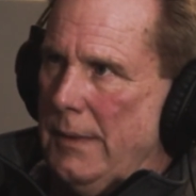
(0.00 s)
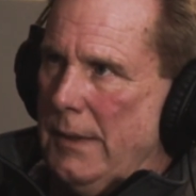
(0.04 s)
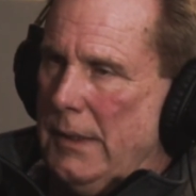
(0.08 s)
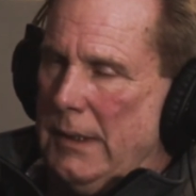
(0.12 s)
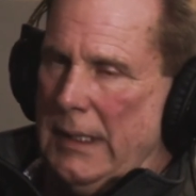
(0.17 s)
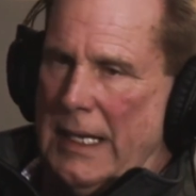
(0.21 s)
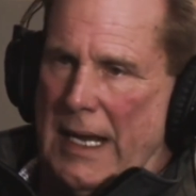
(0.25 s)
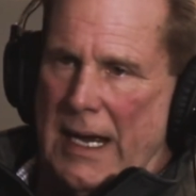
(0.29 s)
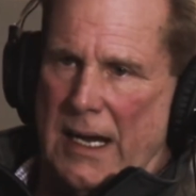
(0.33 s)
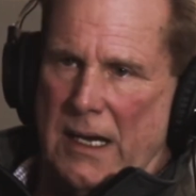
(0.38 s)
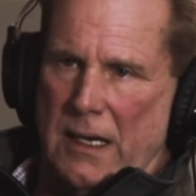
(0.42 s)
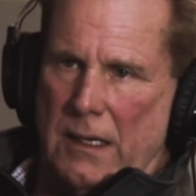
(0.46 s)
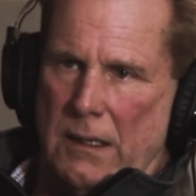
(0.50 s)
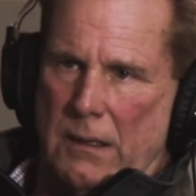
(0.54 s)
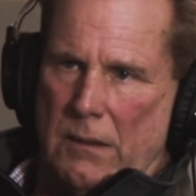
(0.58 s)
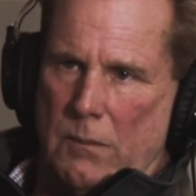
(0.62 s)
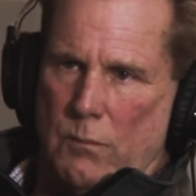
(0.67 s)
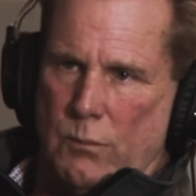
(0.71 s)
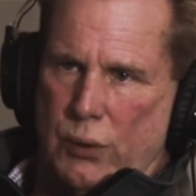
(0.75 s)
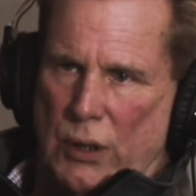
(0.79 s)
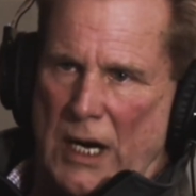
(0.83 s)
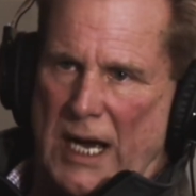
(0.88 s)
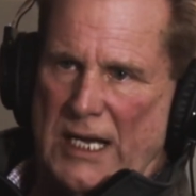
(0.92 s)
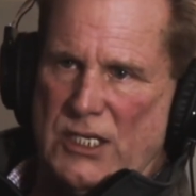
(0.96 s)
client
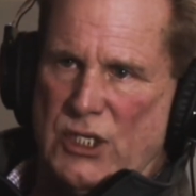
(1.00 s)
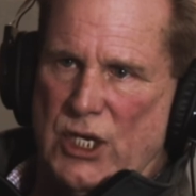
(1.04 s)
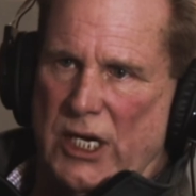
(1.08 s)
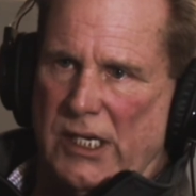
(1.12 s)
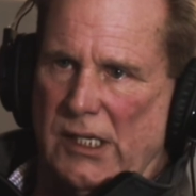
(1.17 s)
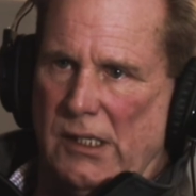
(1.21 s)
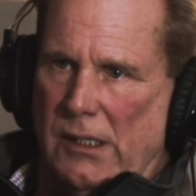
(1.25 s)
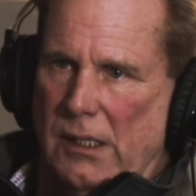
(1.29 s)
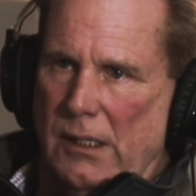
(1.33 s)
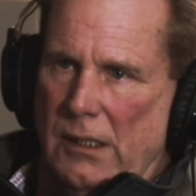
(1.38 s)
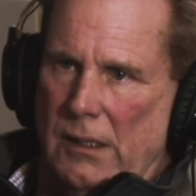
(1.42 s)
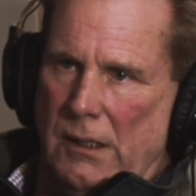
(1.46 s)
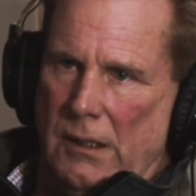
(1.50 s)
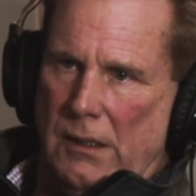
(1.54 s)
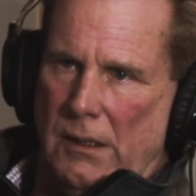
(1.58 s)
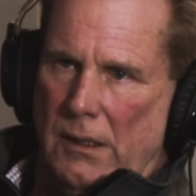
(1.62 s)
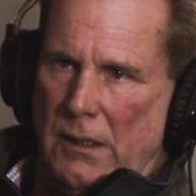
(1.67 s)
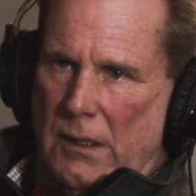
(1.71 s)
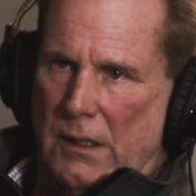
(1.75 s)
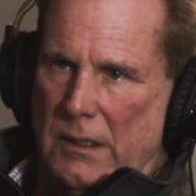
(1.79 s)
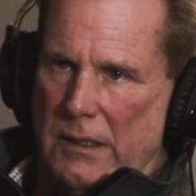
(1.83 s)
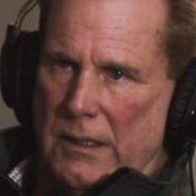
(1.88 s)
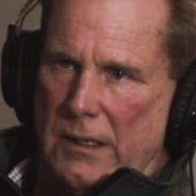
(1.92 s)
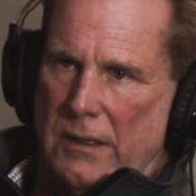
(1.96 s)
project,
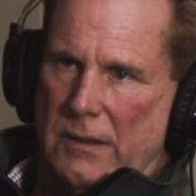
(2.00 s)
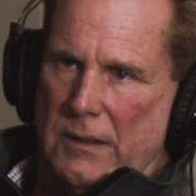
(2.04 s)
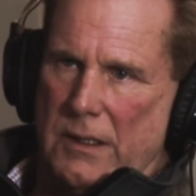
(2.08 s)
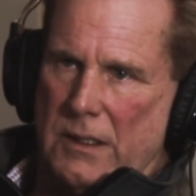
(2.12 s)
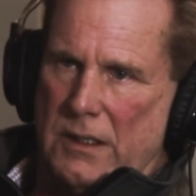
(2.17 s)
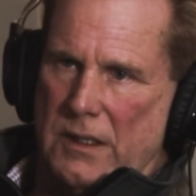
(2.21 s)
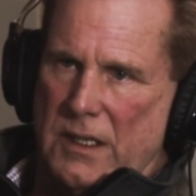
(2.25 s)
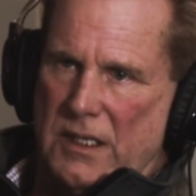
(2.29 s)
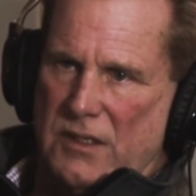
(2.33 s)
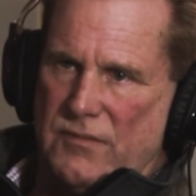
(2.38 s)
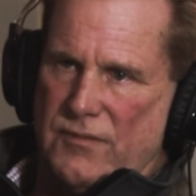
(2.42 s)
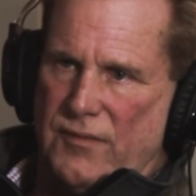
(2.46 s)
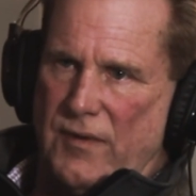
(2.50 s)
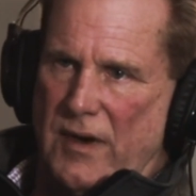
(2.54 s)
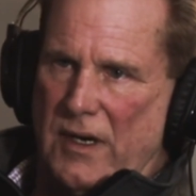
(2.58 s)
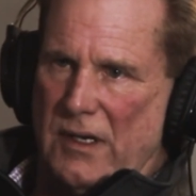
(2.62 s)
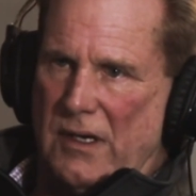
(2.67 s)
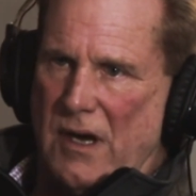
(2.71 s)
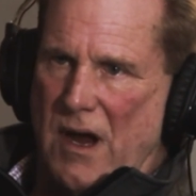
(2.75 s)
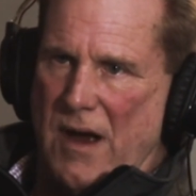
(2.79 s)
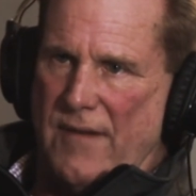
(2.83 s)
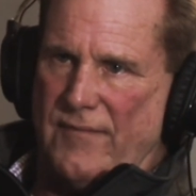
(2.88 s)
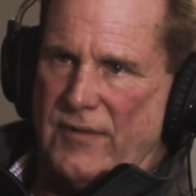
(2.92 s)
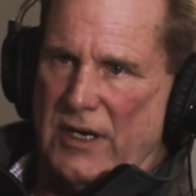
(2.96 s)
that's
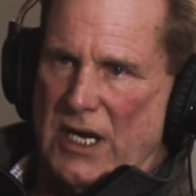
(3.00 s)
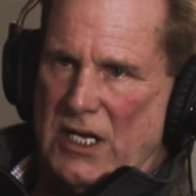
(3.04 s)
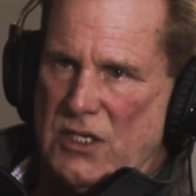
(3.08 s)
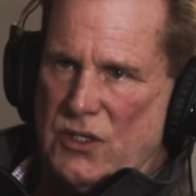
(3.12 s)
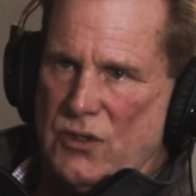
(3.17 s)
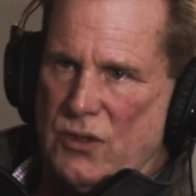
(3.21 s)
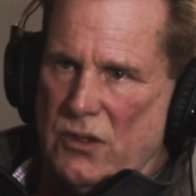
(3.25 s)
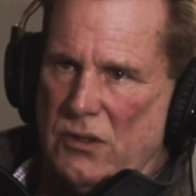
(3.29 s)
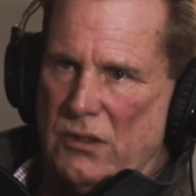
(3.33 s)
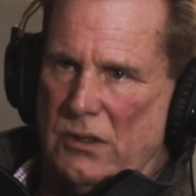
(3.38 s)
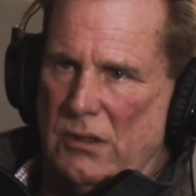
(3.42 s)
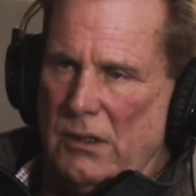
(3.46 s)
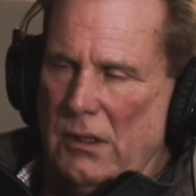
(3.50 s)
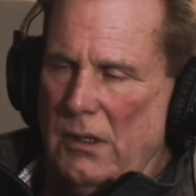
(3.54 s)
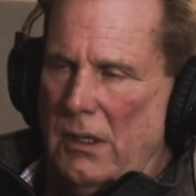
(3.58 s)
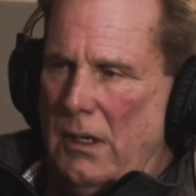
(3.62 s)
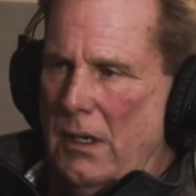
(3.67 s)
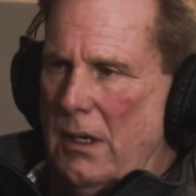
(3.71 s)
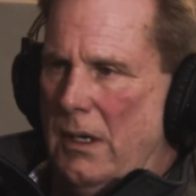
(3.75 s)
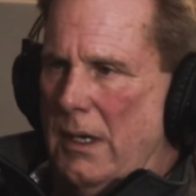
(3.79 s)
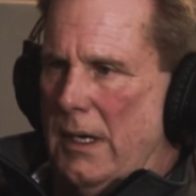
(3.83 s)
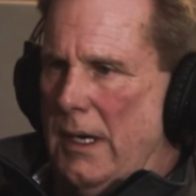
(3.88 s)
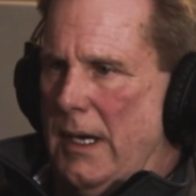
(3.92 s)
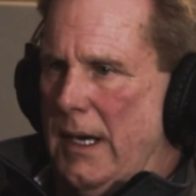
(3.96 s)
very confidential.
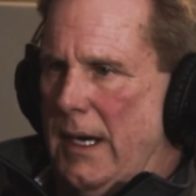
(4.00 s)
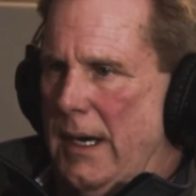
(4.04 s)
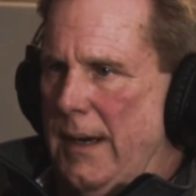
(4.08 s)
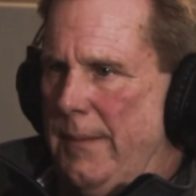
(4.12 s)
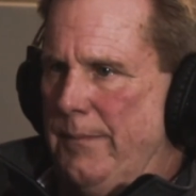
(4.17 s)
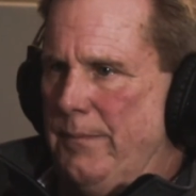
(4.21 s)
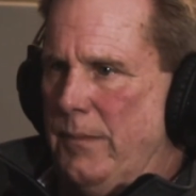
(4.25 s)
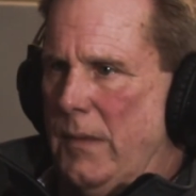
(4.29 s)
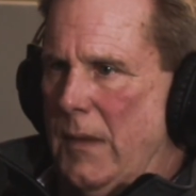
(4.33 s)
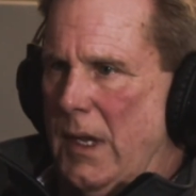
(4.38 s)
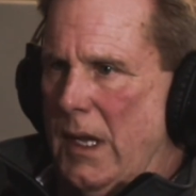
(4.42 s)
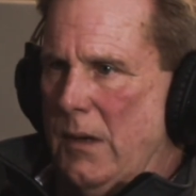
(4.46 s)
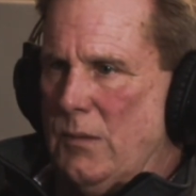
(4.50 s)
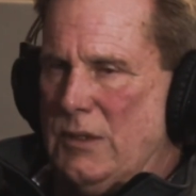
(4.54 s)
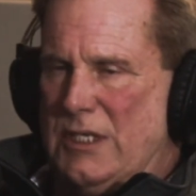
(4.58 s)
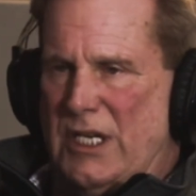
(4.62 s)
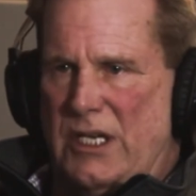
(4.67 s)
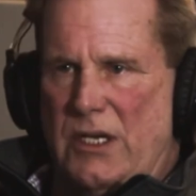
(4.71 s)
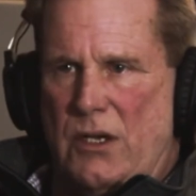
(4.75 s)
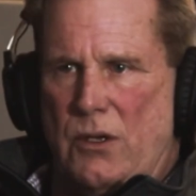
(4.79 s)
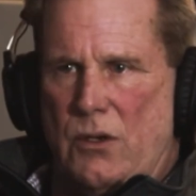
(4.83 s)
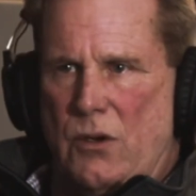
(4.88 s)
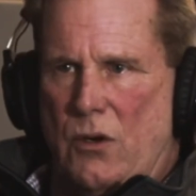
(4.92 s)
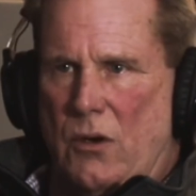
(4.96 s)
It was
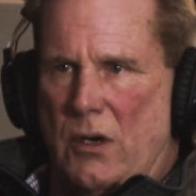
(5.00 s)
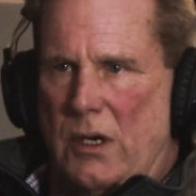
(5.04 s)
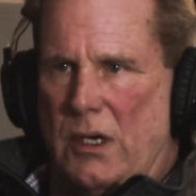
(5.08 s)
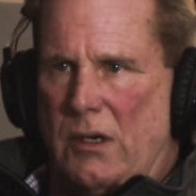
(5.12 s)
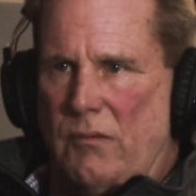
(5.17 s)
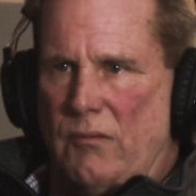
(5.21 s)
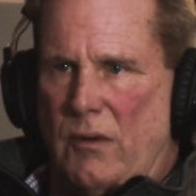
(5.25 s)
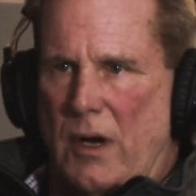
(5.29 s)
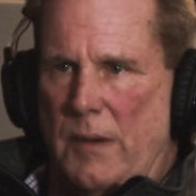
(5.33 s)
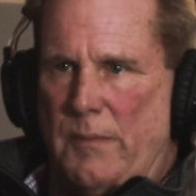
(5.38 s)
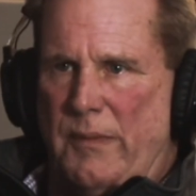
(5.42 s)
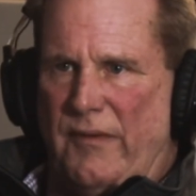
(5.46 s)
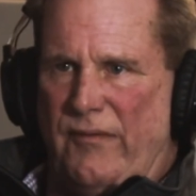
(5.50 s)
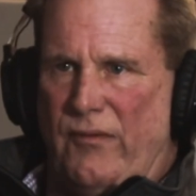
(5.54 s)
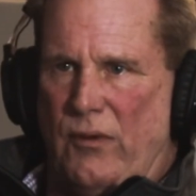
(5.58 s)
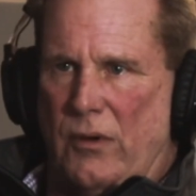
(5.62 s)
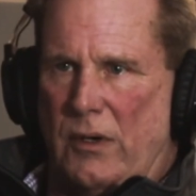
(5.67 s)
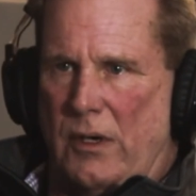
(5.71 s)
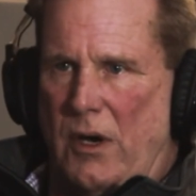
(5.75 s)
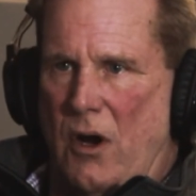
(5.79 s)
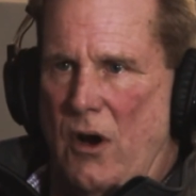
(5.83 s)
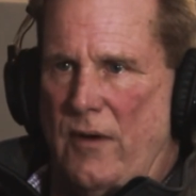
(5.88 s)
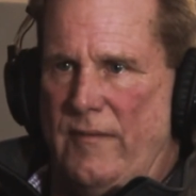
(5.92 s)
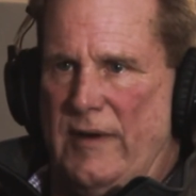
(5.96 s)
in New York right
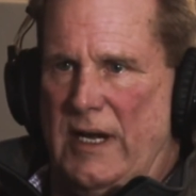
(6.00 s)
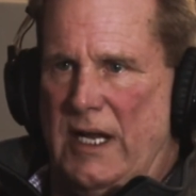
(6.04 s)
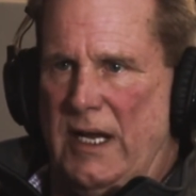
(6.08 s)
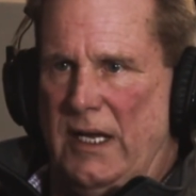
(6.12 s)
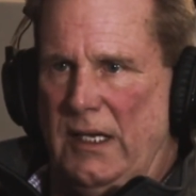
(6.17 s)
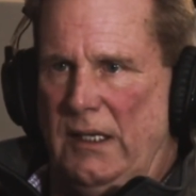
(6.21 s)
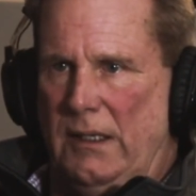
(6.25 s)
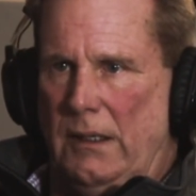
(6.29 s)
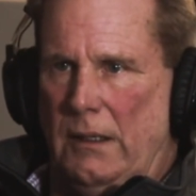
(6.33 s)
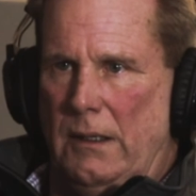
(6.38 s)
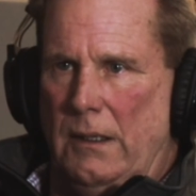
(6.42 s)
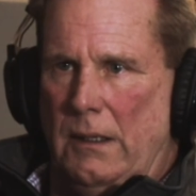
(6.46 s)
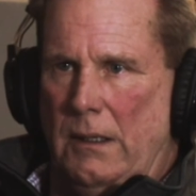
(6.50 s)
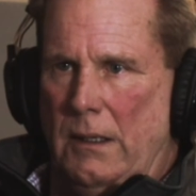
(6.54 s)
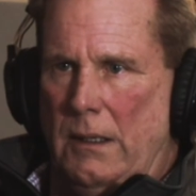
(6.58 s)
before COVID hit.